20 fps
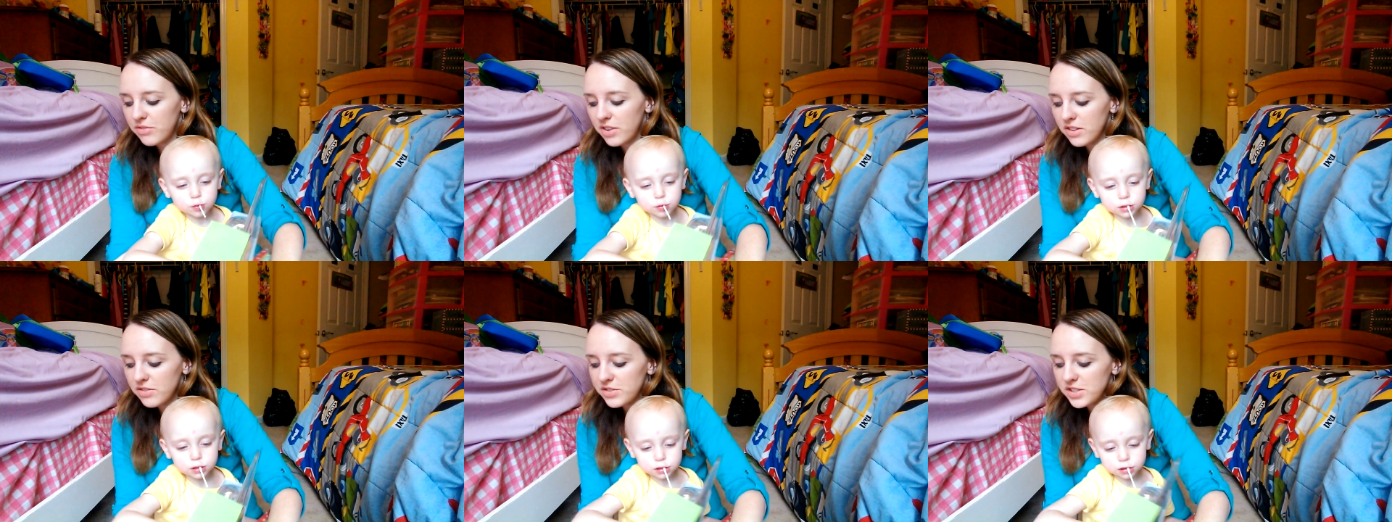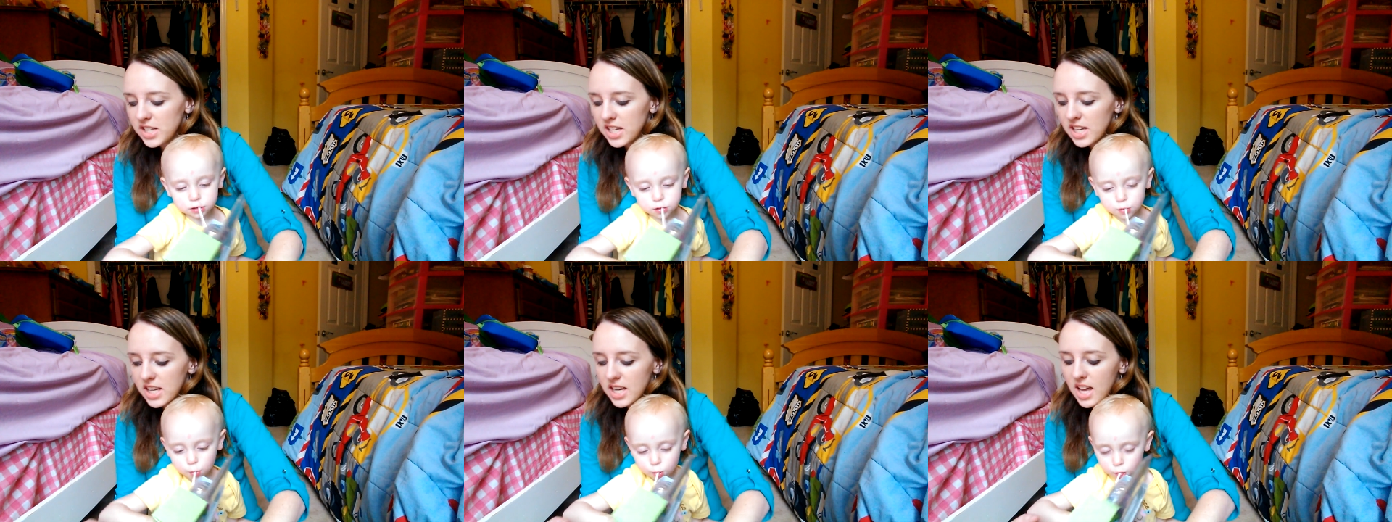
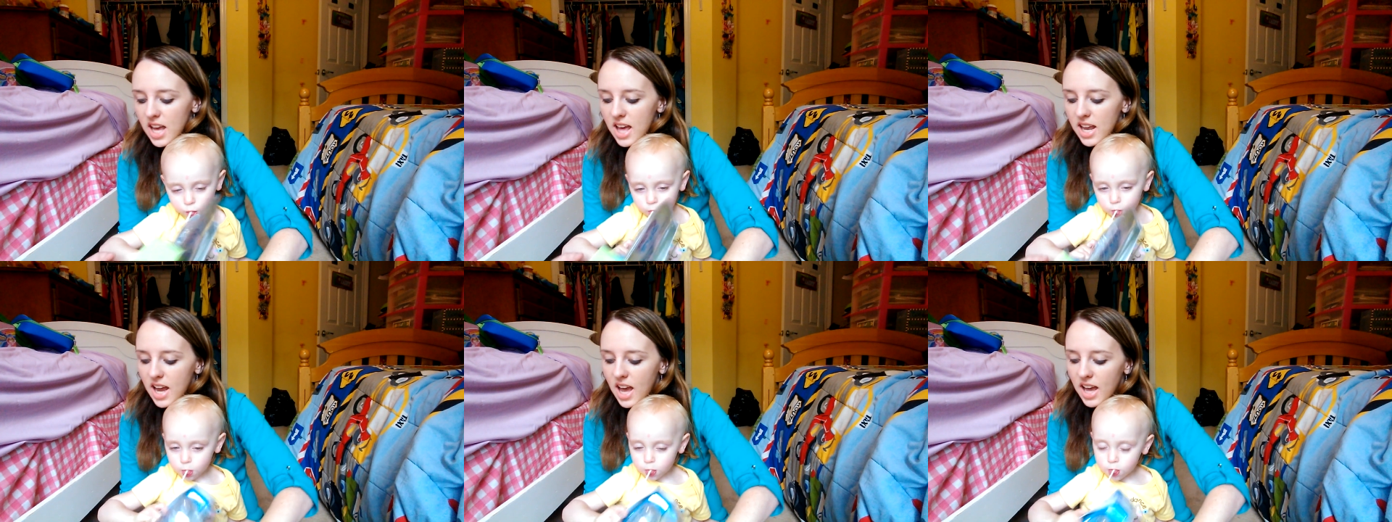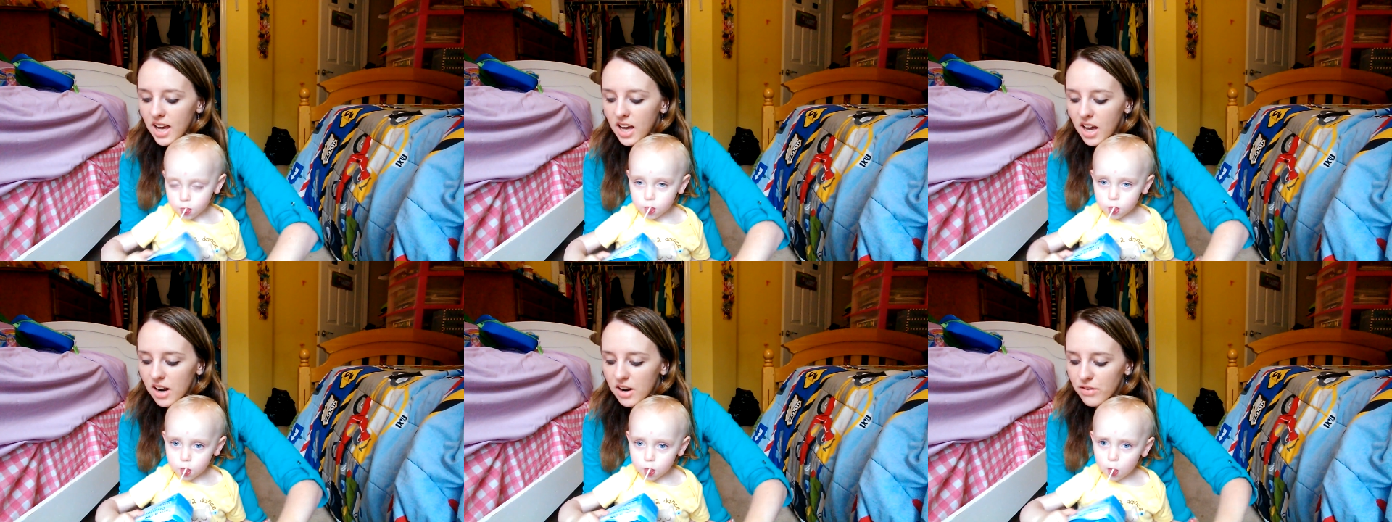Speaker 1: fifty, and
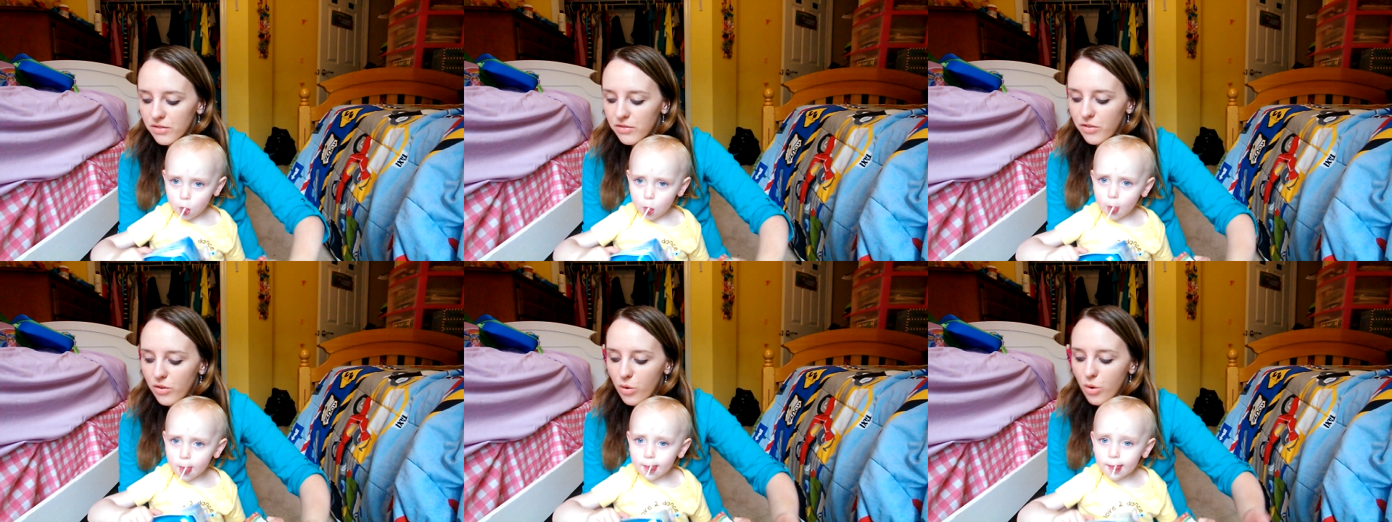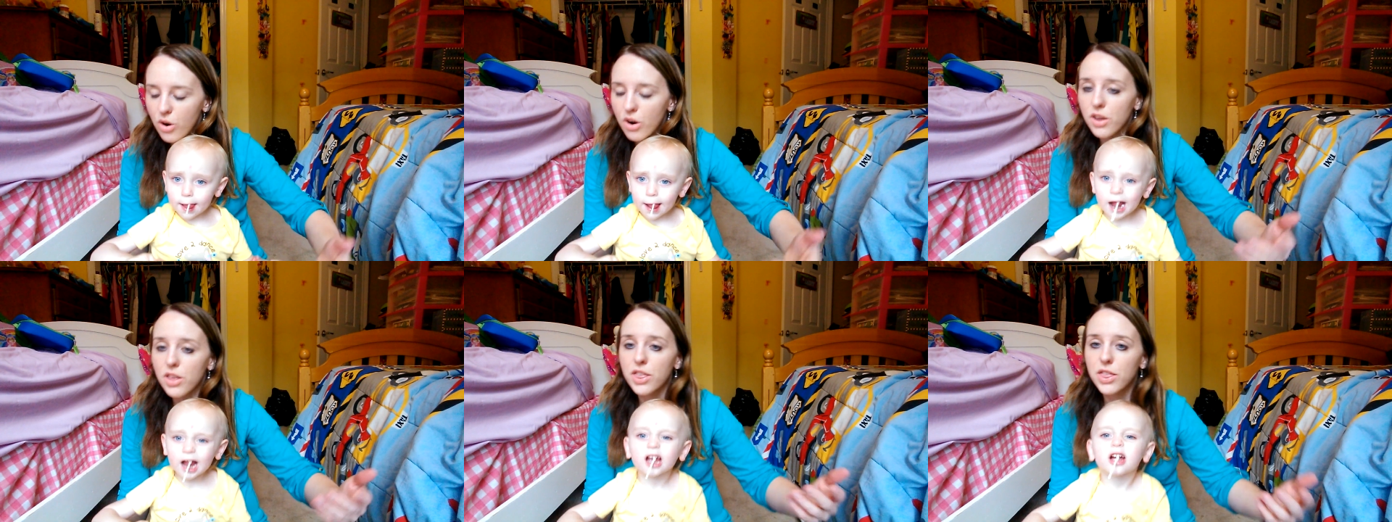I got it
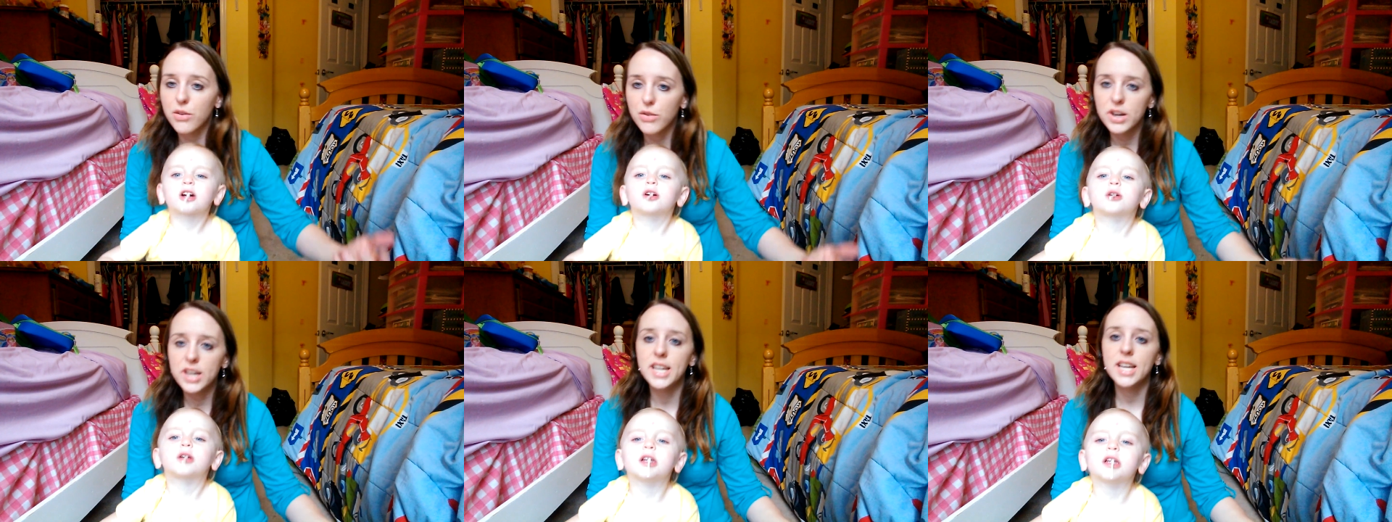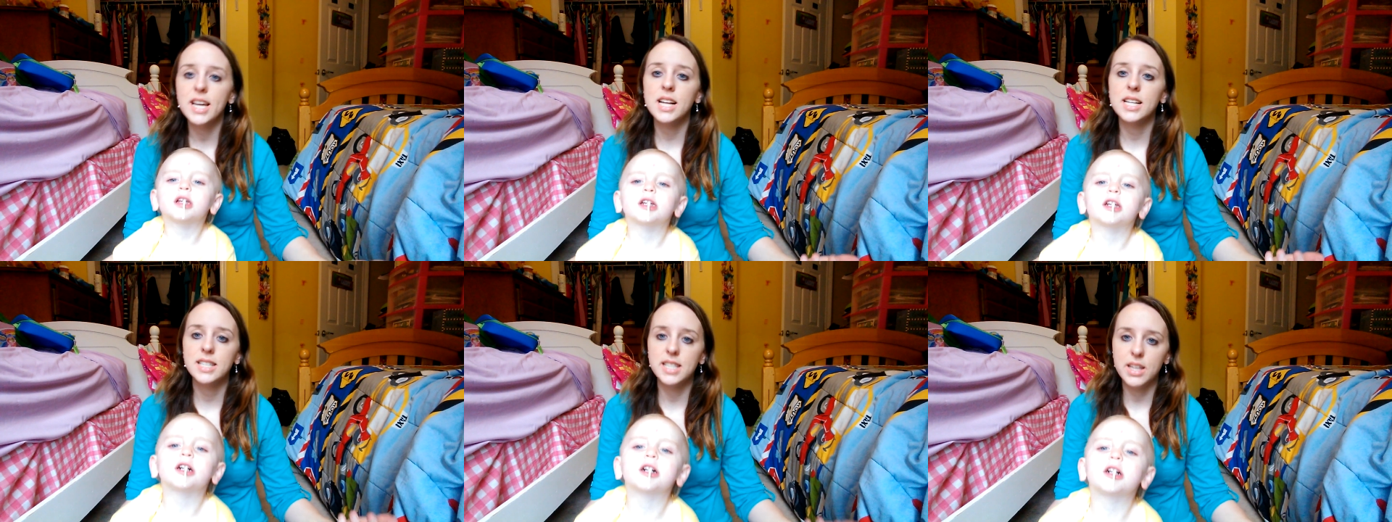for three